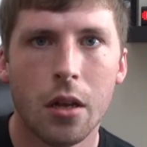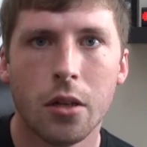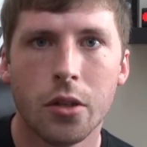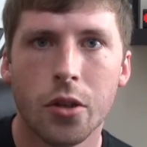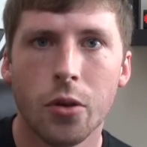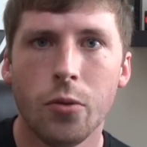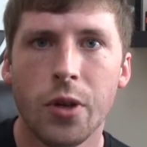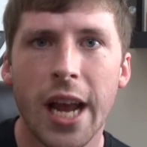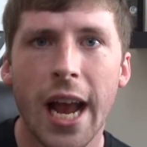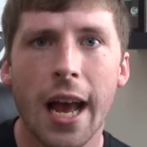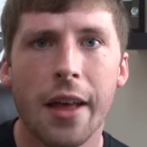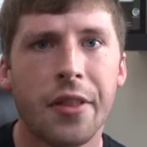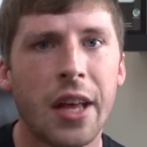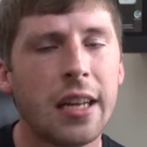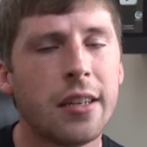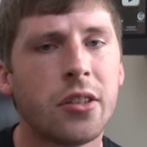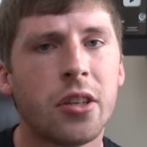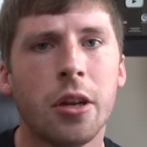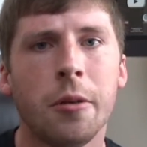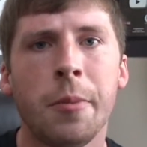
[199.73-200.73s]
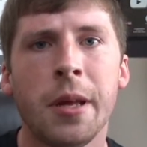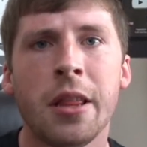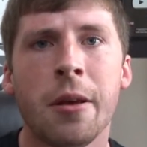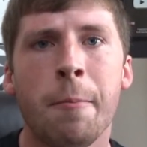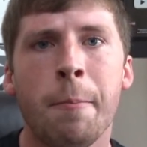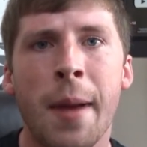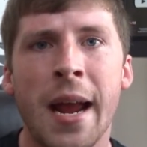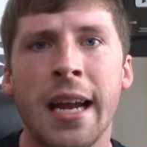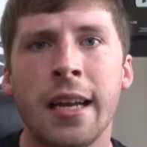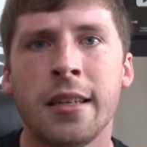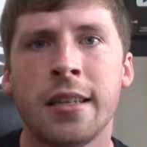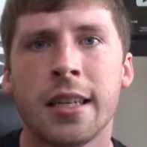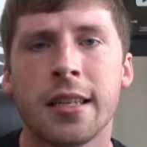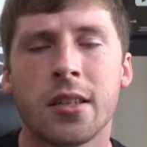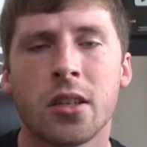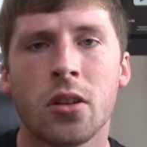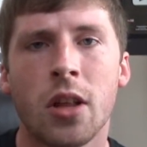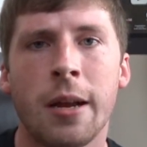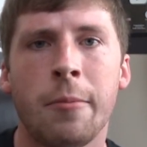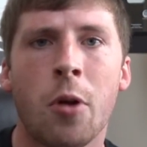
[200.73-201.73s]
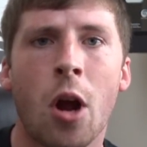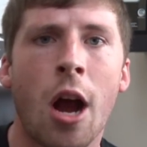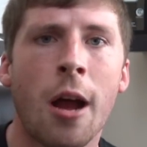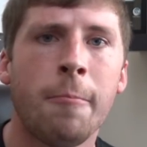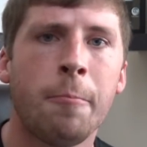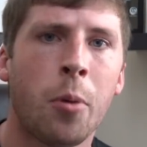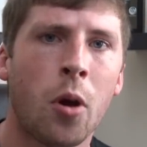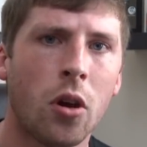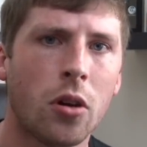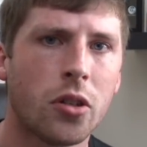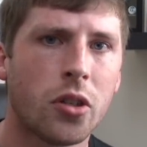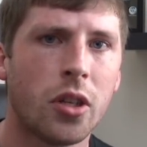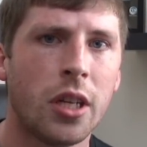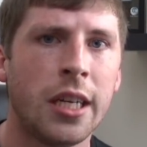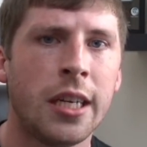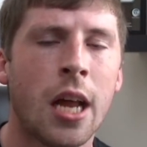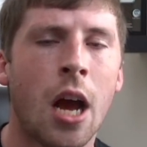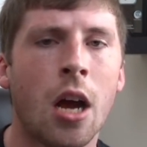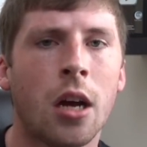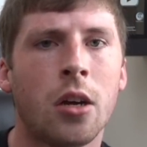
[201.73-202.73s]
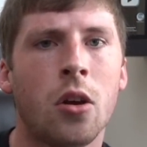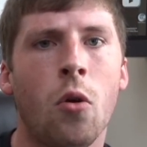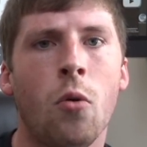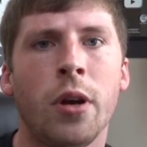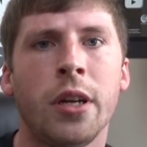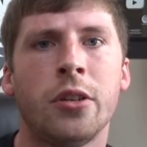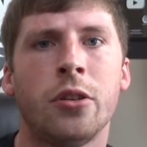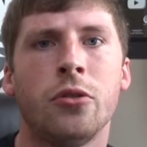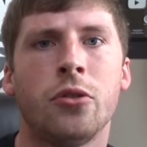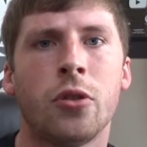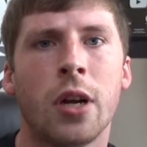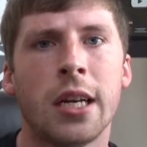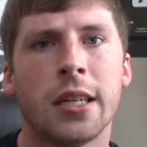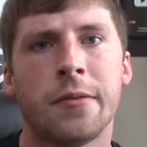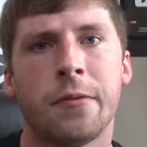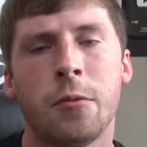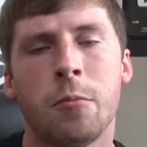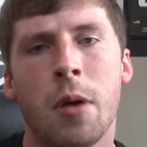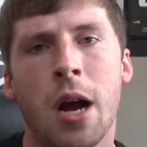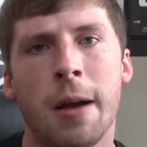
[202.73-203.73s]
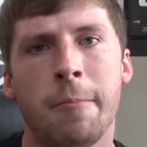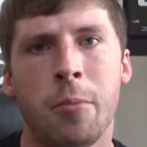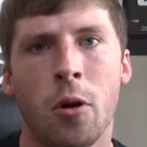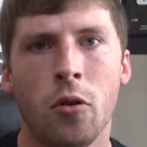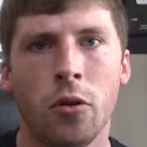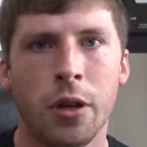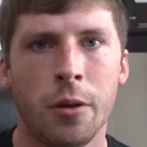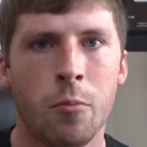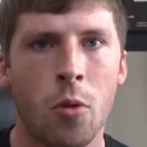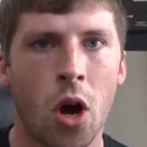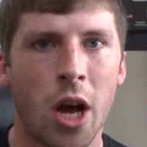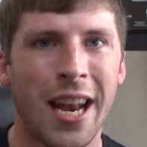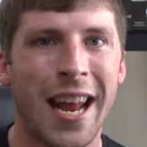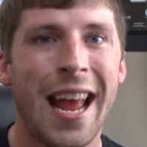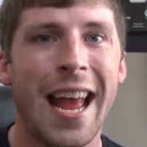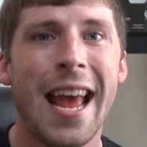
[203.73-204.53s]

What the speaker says: So yeah, that is going to be the main disclaimer. I'm personally not going to transfer my Pokemon